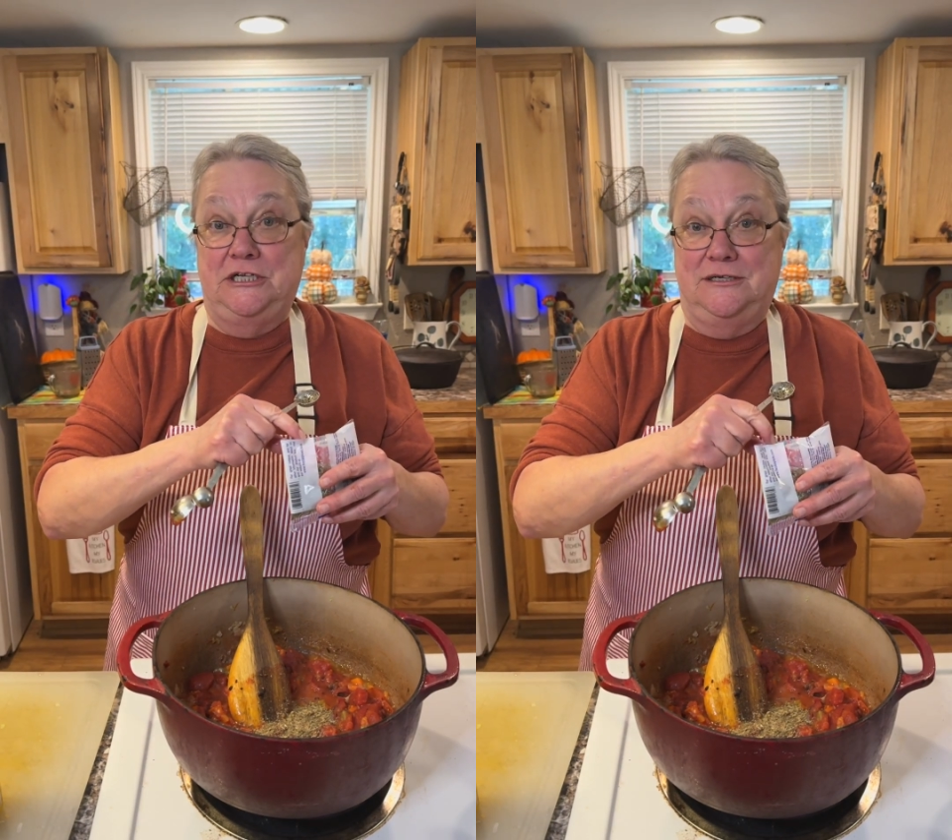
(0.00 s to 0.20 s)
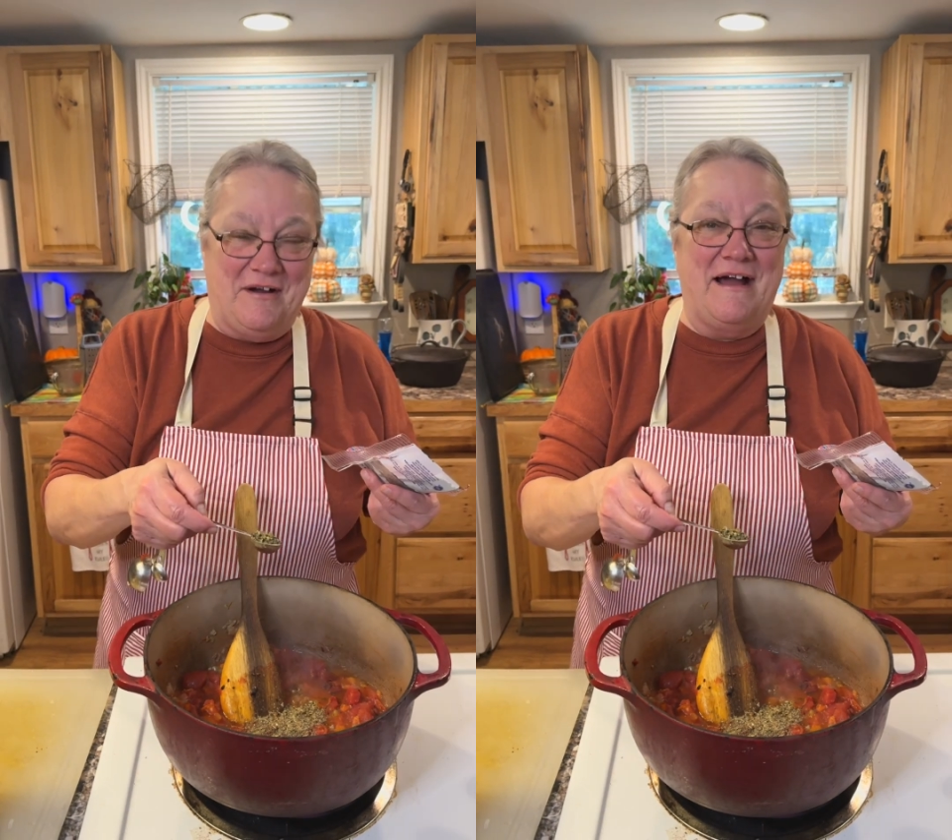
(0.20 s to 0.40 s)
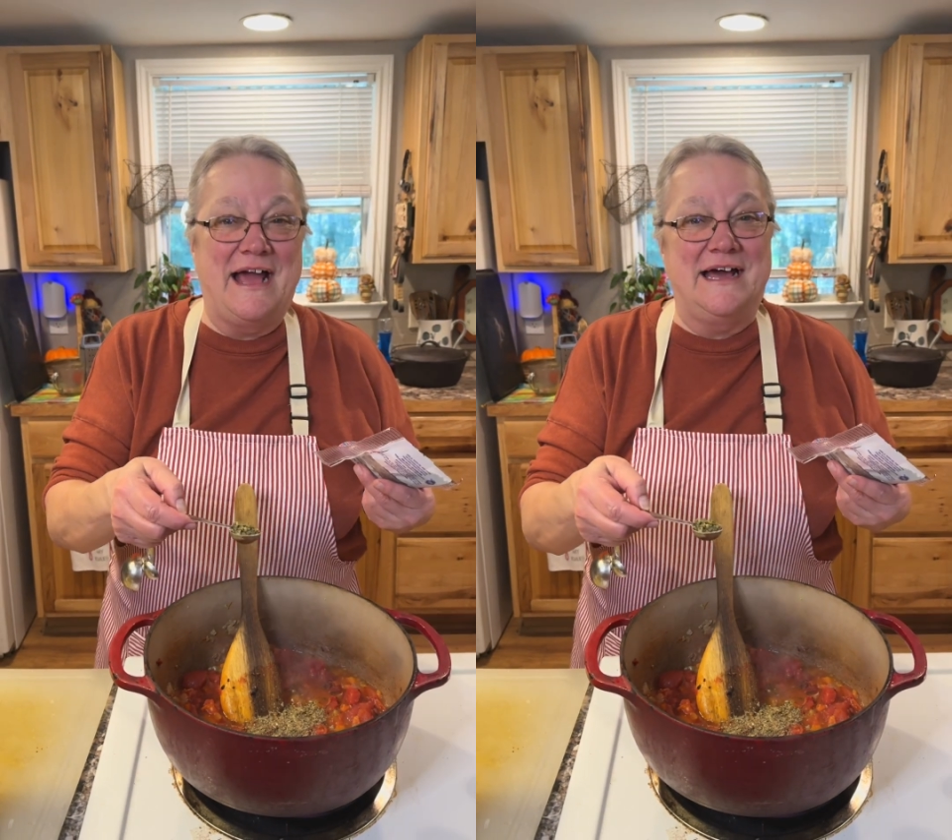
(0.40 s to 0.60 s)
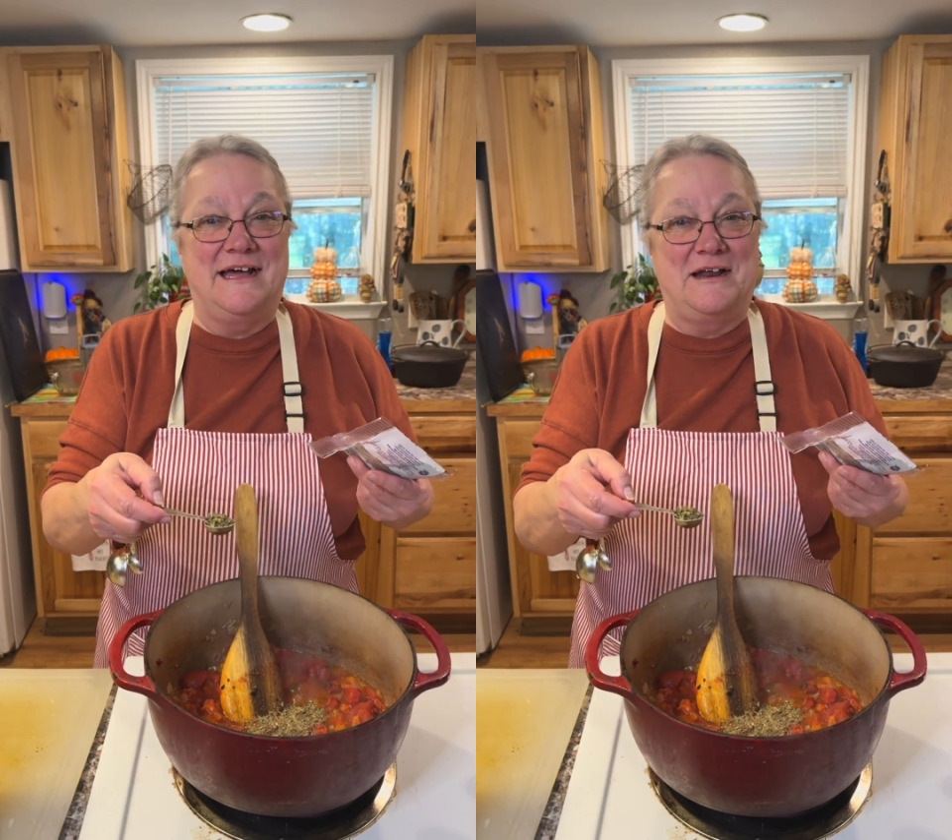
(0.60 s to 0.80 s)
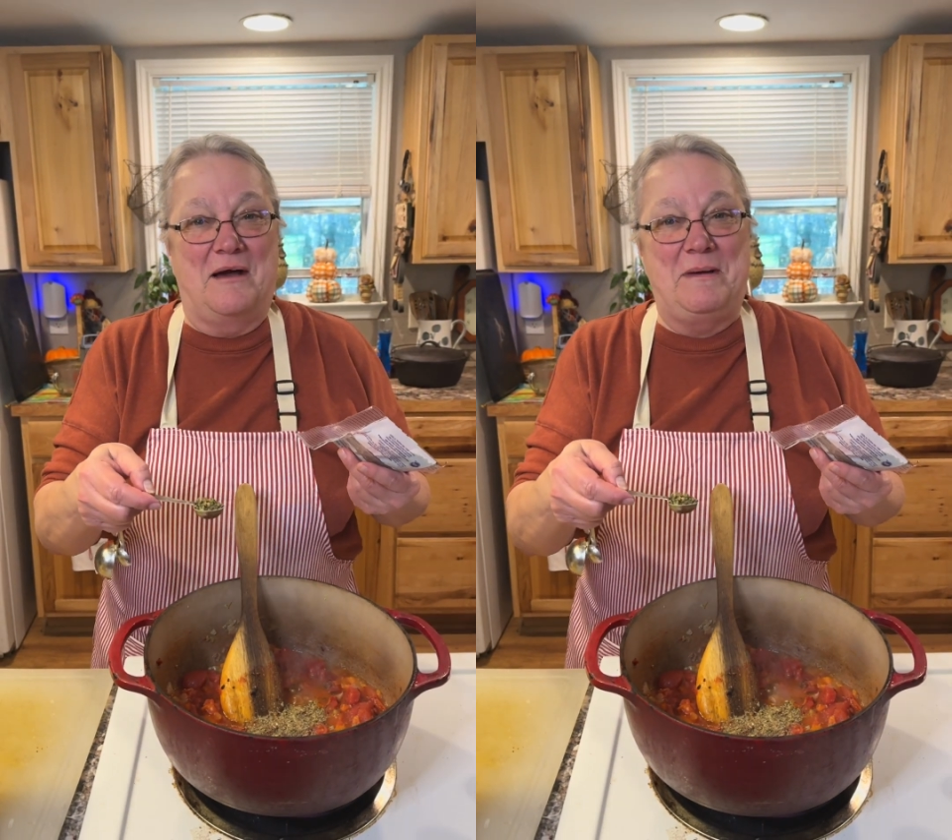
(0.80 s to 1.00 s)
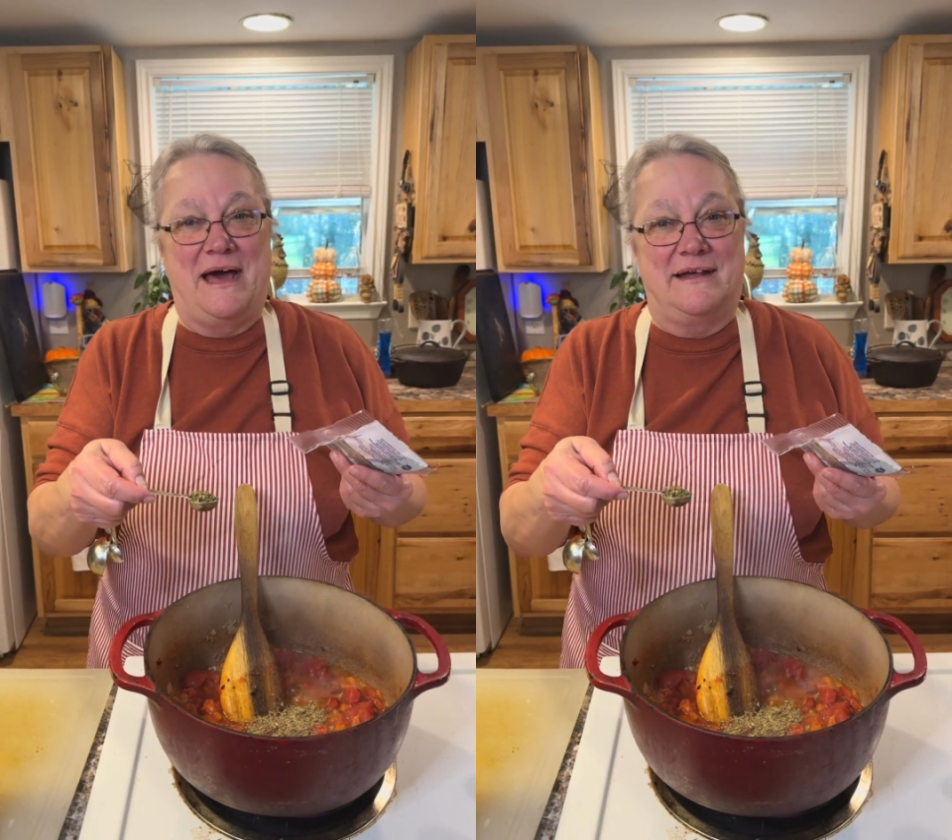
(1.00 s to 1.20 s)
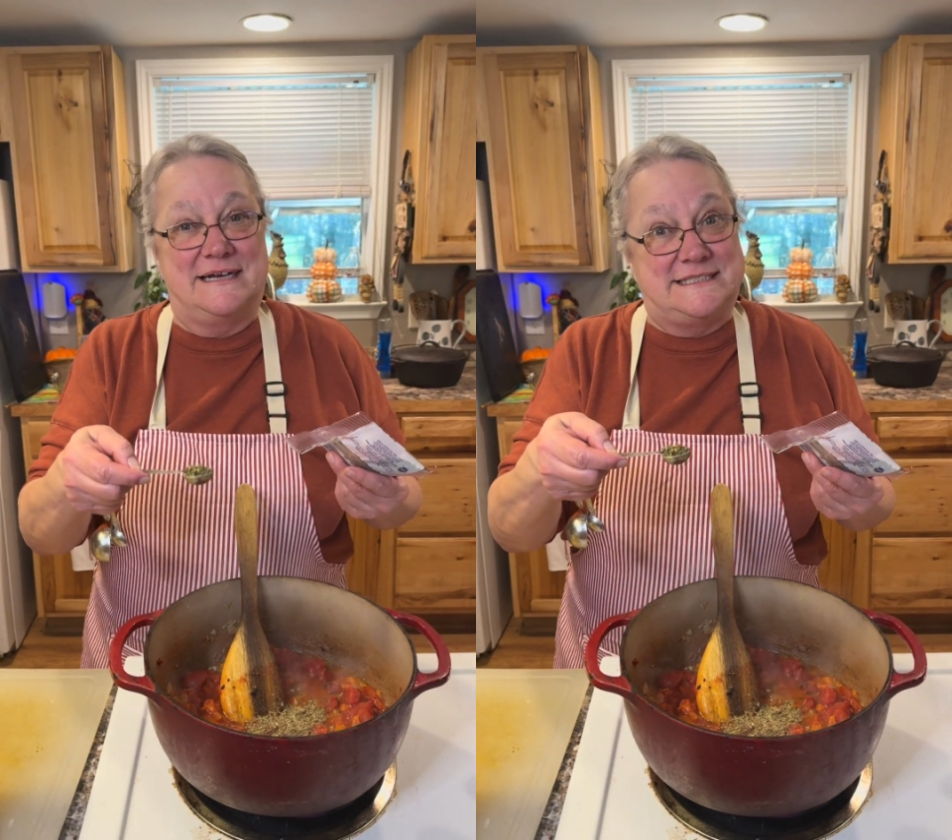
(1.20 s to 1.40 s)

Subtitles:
I'm gonna add about a